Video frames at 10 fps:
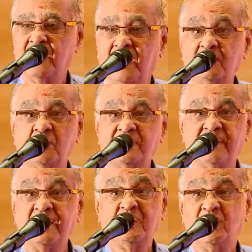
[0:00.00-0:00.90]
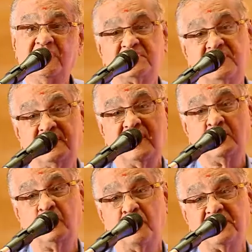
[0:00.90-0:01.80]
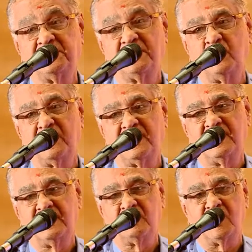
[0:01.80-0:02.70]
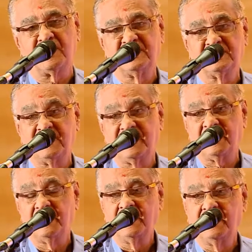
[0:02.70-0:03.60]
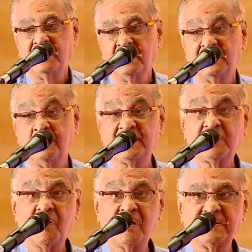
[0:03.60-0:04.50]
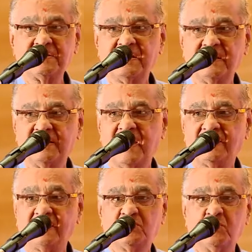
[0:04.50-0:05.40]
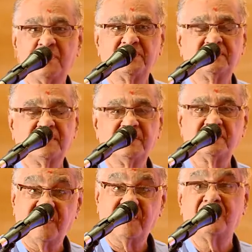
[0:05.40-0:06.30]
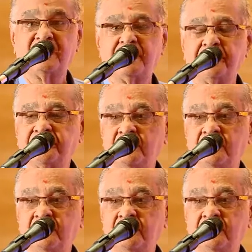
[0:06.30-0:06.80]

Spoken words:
I don't have egoistic, I know much in quadratic, what is there. The methodology that the students think, we learn.